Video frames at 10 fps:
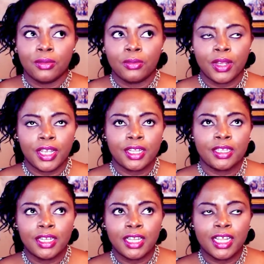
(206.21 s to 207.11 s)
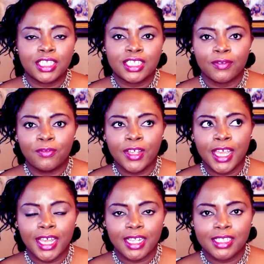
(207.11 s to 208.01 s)
when, let's
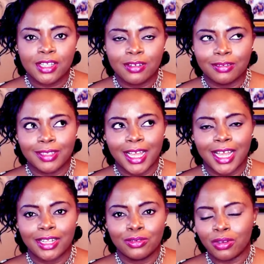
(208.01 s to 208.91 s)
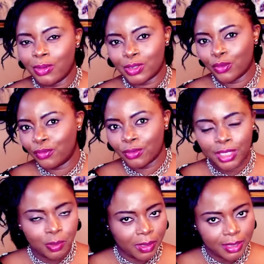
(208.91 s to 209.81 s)
forget all that, oh, I was
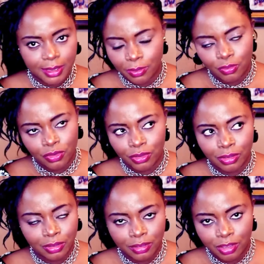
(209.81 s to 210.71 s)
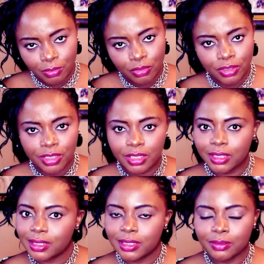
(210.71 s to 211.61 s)
influenced by someone did
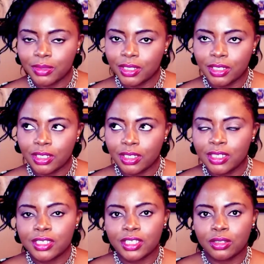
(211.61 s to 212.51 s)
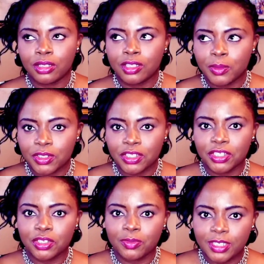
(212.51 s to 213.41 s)
this to me, this person
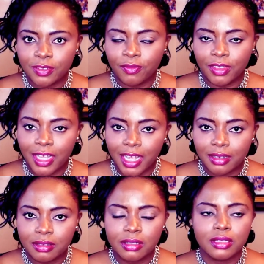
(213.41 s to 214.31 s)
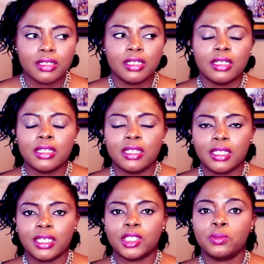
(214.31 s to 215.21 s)
is the reason for that.
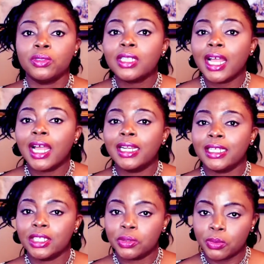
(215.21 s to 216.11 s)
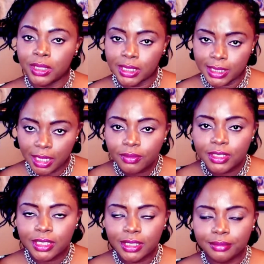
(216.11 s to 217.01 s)
Let's put that in
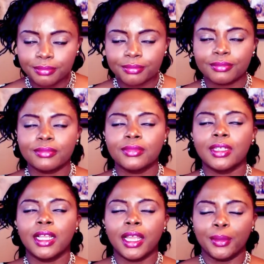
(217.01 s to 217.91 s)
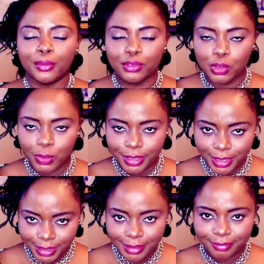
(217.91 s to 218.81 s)
2017 and move to
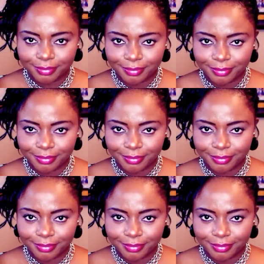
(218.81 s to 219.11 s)
2018.